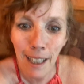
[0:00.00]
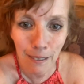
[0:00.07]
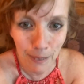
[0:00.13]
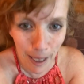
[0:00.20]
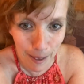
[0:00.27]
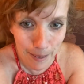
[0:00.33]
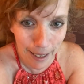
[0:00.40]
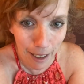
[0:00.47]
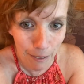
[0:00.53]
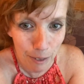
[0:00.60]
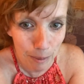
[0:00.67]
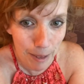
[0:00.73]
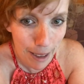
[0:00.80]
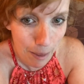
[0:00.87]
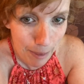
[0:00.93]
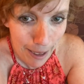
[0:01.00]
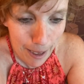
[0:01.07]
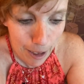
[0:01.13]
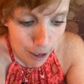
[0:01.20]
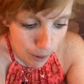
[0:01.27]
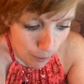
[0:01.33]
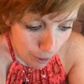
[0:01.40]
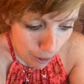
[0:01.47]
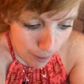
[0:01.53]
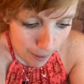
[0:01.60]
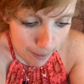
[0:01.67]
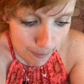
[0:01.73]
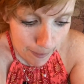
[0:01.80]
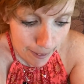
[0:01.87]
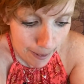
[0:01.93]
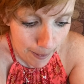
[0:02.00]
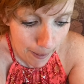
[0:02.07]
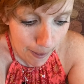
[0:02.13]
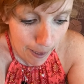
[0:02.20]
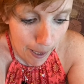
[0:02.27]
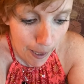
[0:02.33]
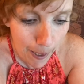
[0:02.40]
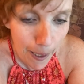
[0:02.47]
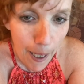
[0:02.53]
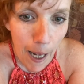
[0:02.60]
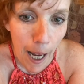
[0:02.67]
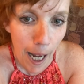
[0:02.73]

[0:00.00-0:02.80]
I found out from somebody that knew her at the CIA,